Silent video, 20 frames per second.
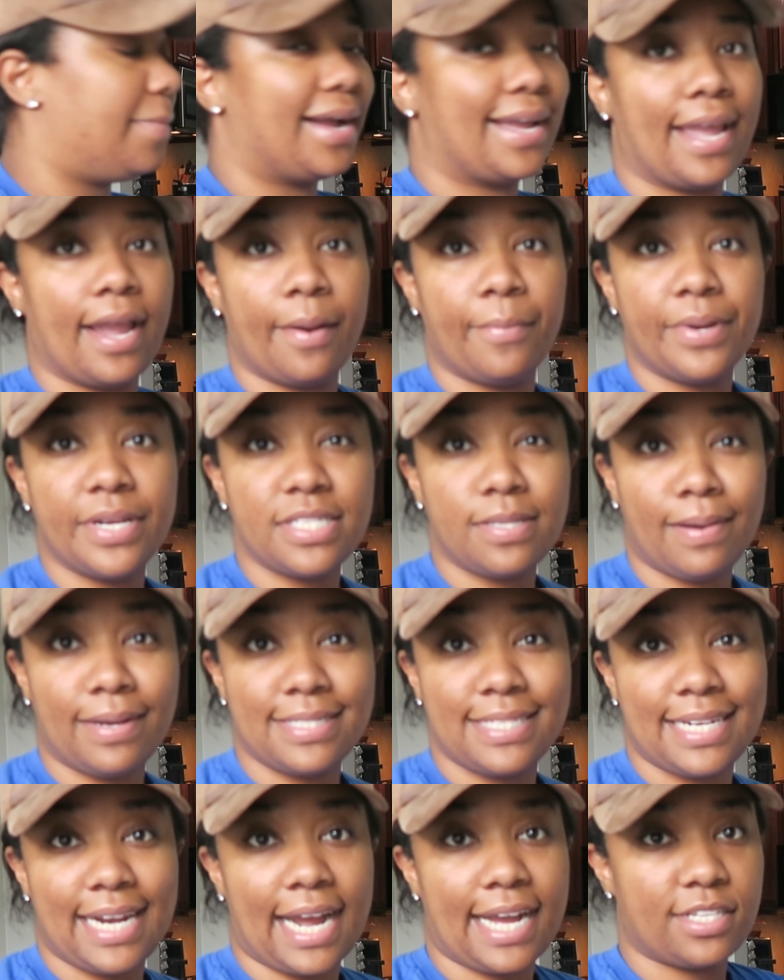My camera is
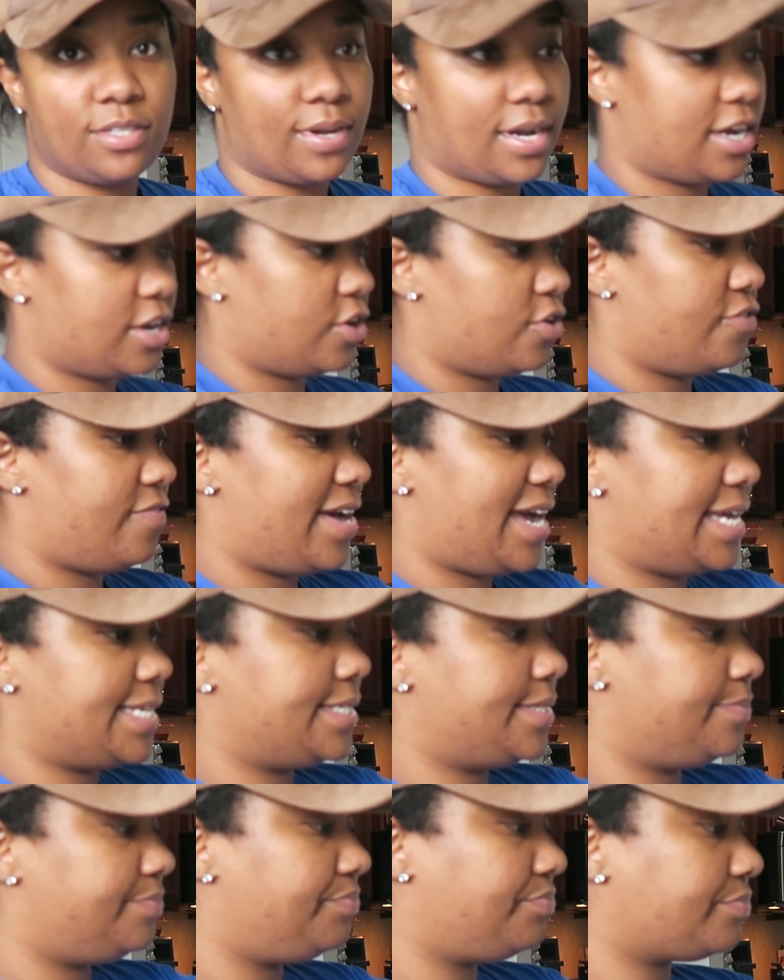about to die, so I'm gonna go
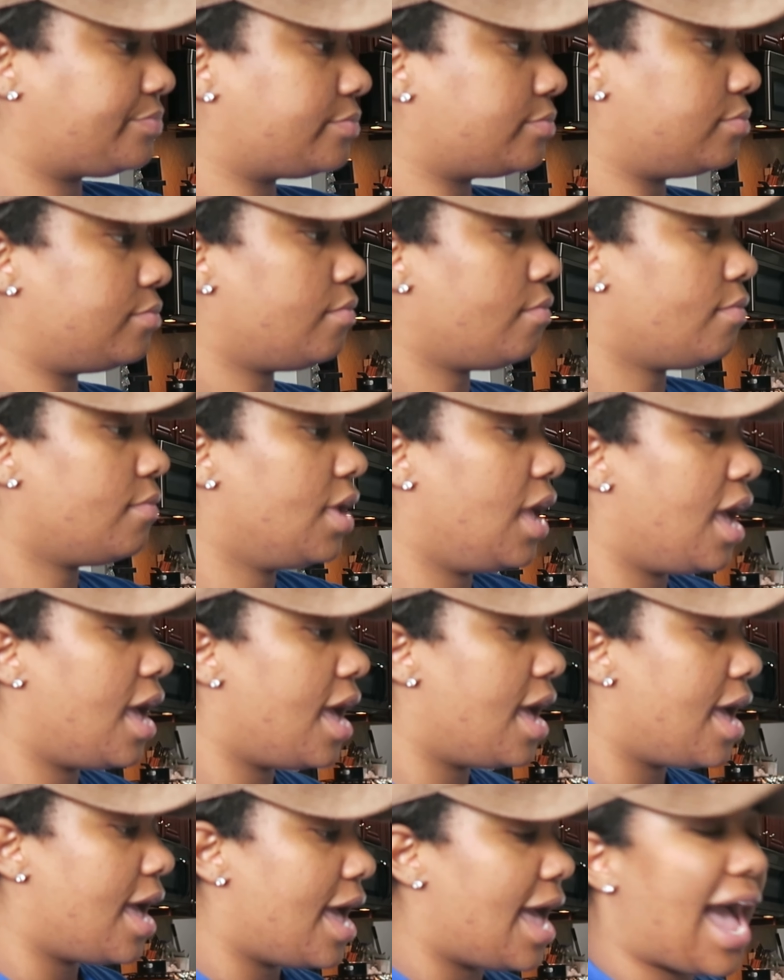
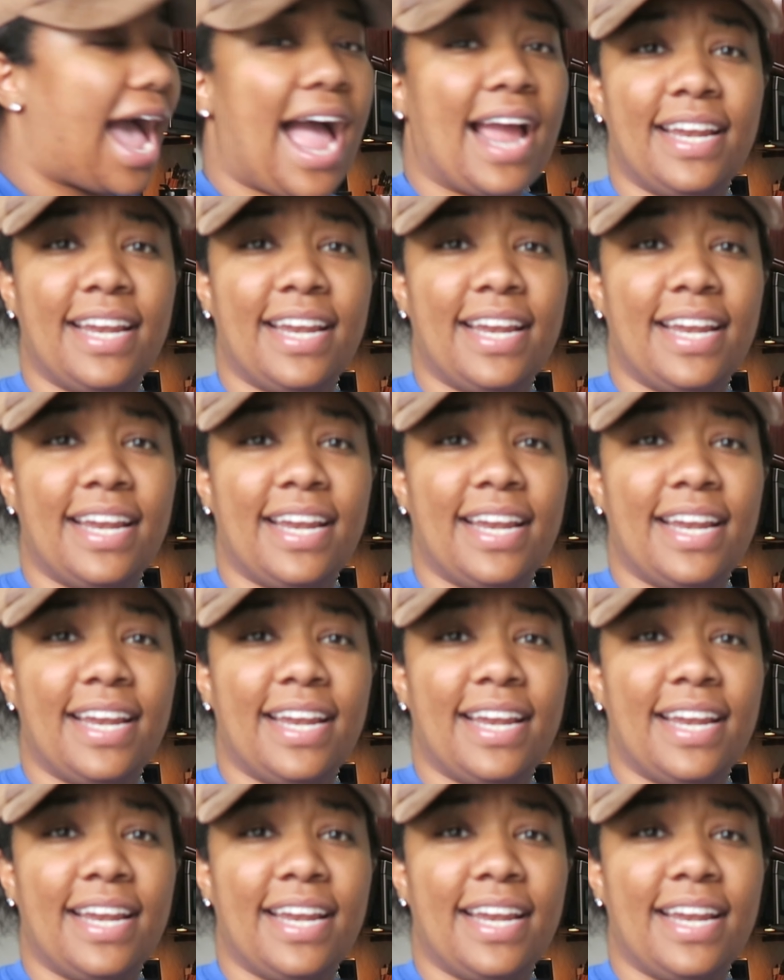fast.